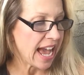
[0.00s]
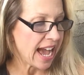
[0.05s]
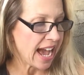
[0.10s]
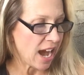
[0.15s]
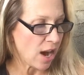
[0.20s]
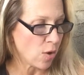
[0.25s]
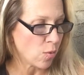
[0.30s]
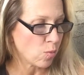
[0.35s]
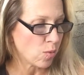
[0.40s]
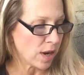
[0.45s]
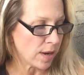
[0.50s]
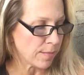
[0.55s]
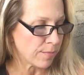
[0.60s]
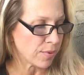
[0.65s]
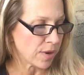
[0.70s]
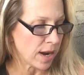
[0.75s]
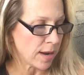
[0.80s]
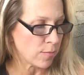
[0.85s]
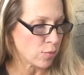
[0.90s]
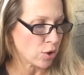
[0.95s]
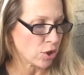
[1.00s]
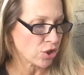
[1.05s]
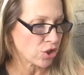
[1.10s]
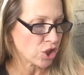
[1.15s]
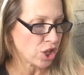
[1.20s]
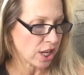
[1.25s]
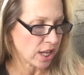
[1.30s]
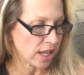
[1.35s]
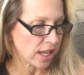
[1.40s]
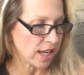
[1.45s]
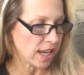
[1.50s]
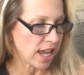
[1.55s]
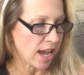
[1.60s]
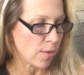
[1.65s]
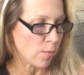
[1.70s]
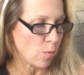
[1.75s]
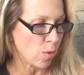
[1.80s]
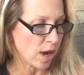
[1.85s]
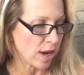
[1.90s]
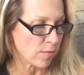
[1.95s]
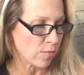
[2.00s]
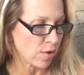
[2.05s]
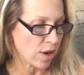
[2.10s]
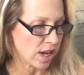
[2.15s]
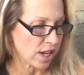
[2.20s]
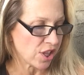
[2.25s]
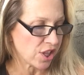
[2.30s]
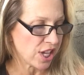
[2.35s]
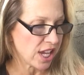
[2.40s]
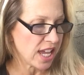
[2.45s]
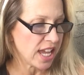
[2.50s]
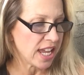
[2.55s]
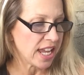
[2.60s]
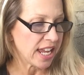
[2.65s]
Out went brown boiled chicken and white rice.